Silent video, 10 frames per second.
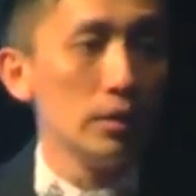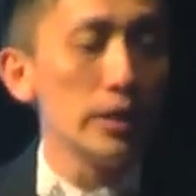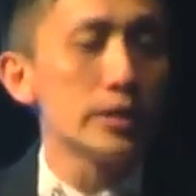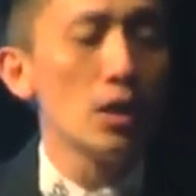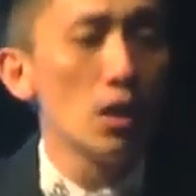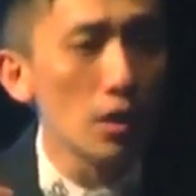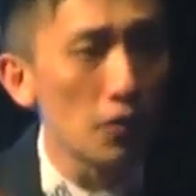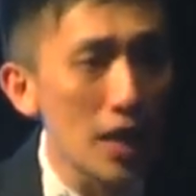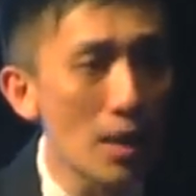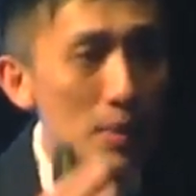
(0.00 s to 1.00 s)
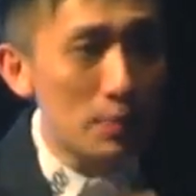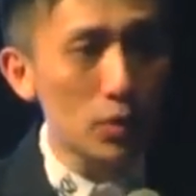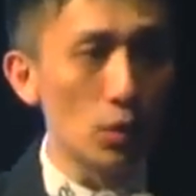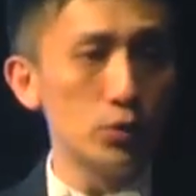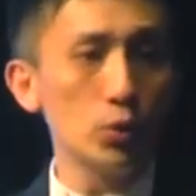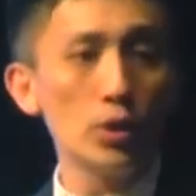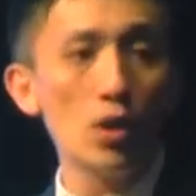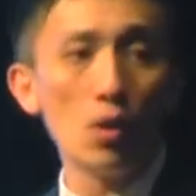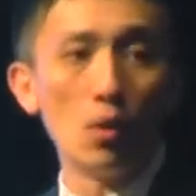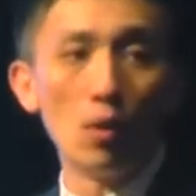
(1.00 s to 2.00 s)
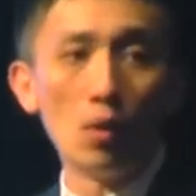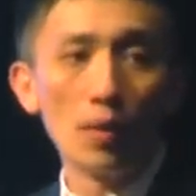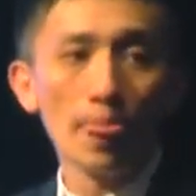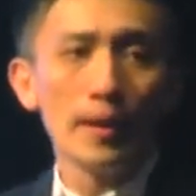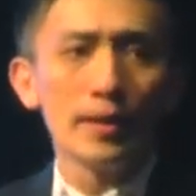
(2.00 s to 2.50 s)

It's a lot of young people don't do, you know.